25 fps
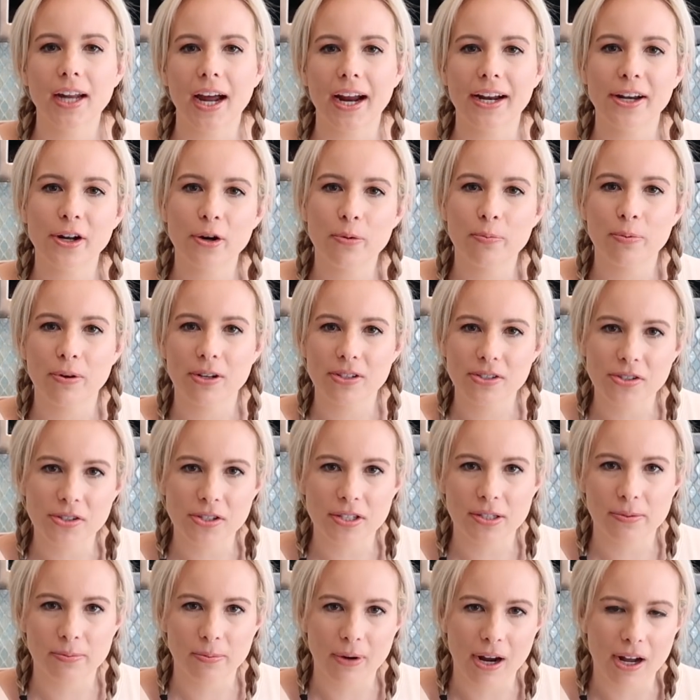I know
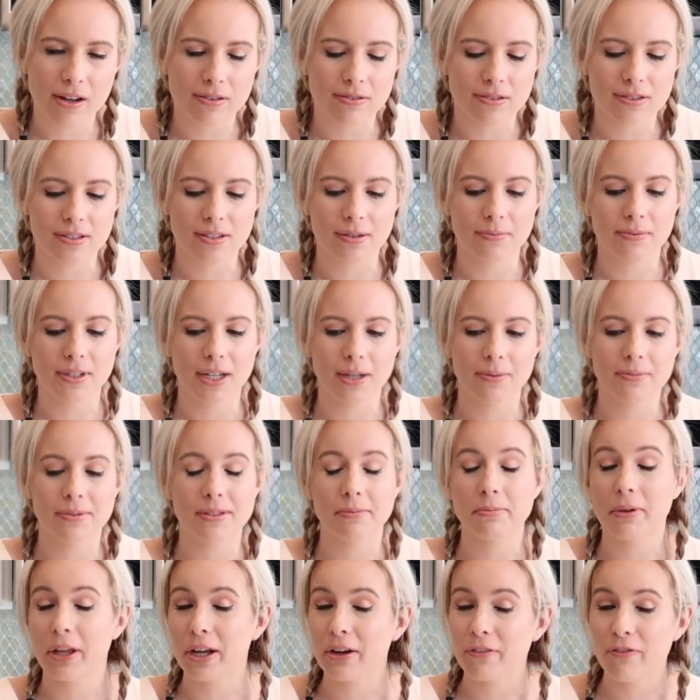Brussels sprouts sometimes
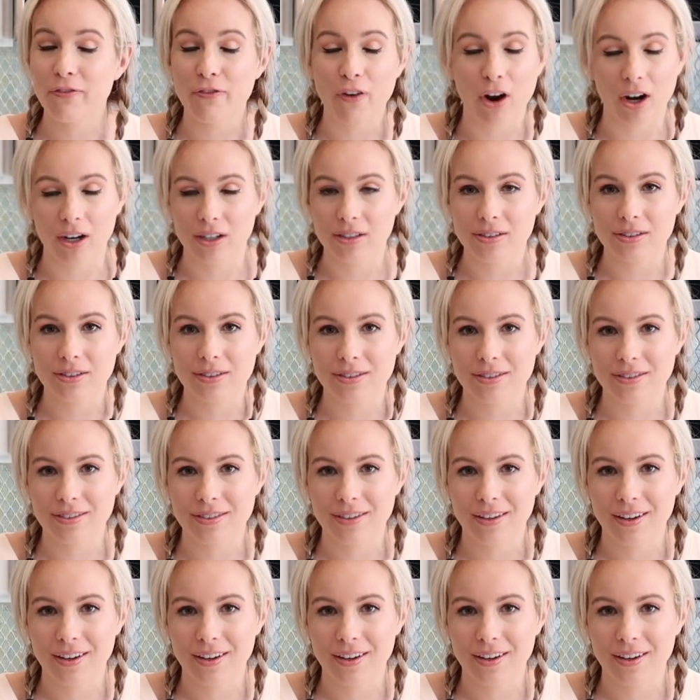smell like farts.